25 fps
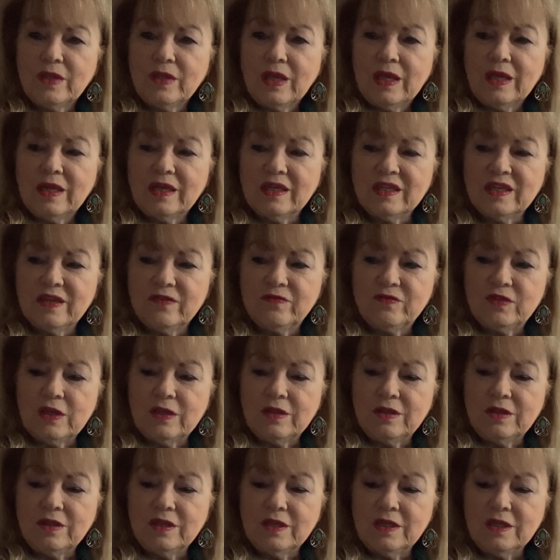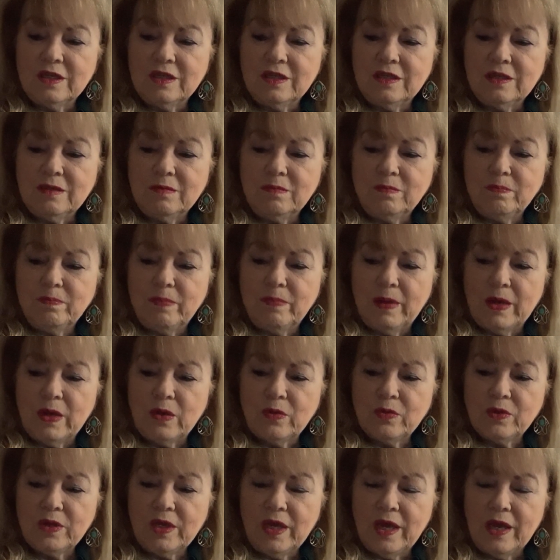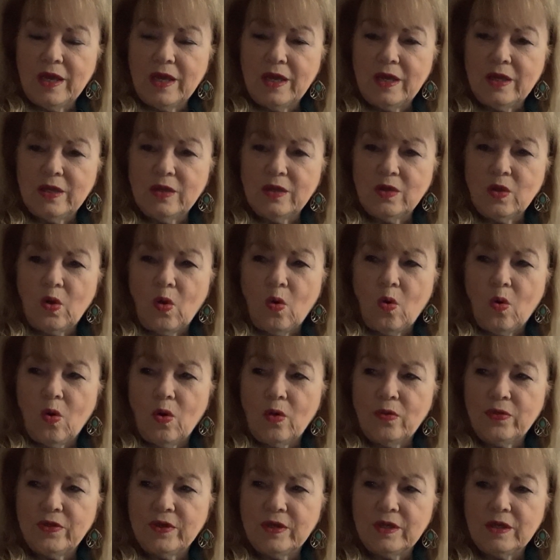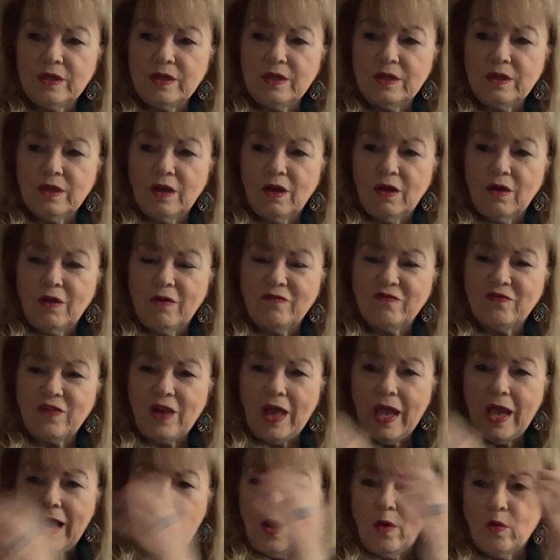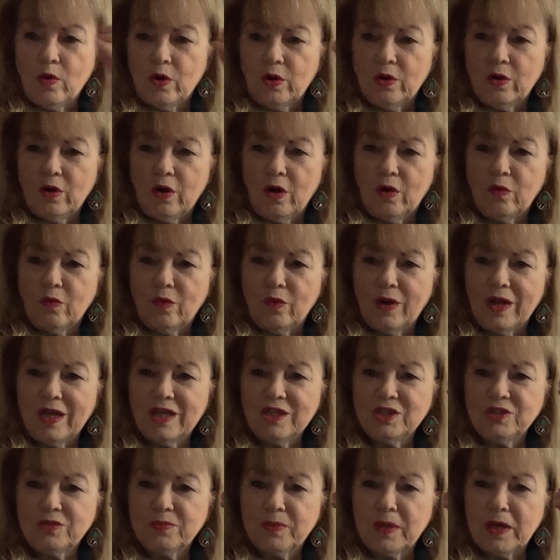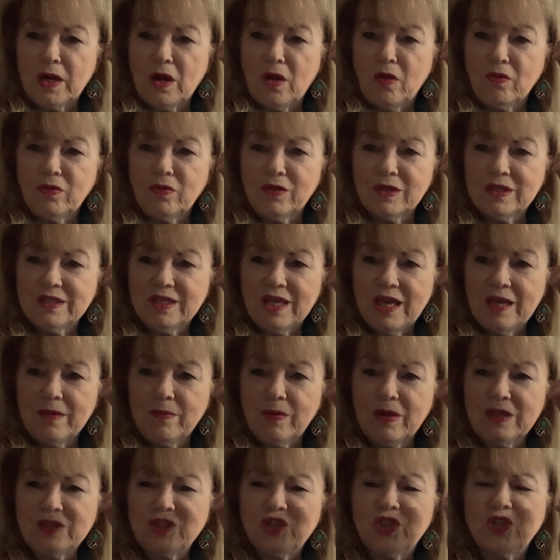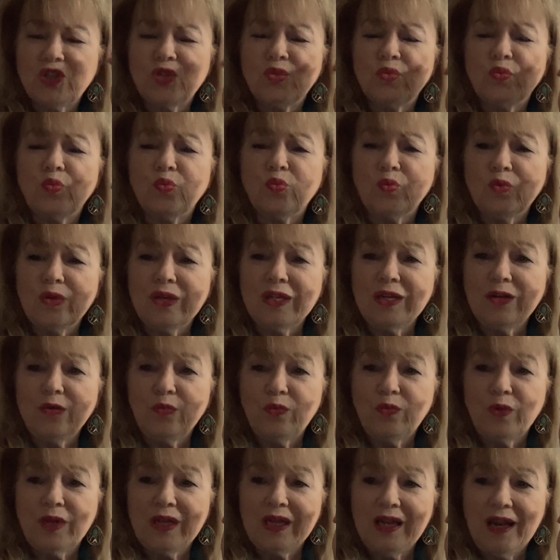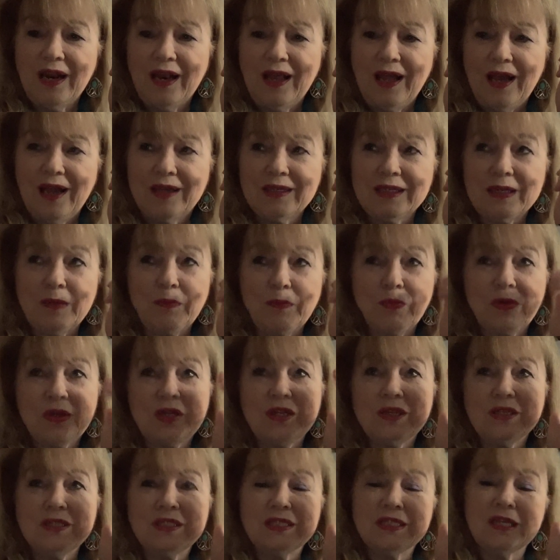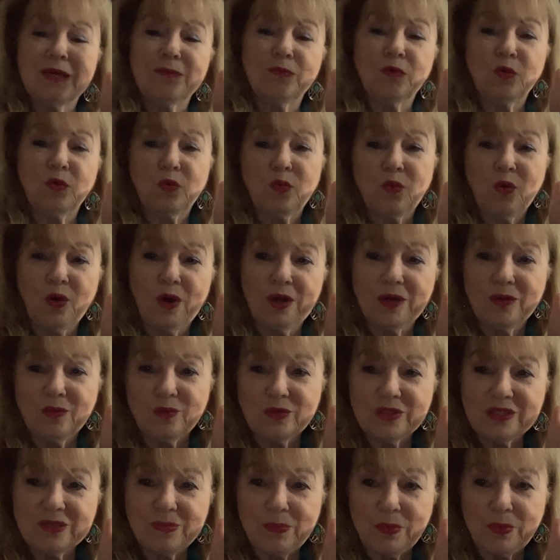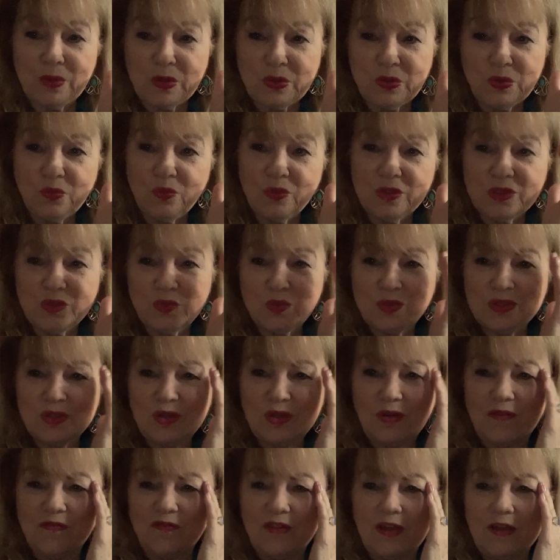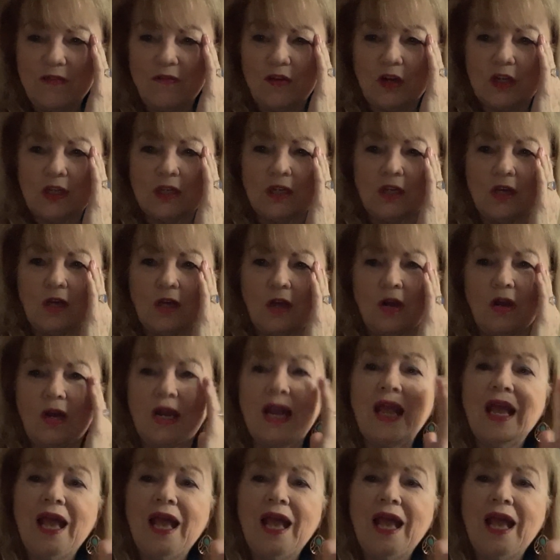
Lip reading: lifted the bouquet or the flower arrangement on the table and she really liked it because number one, it was blue, which was her favorite color.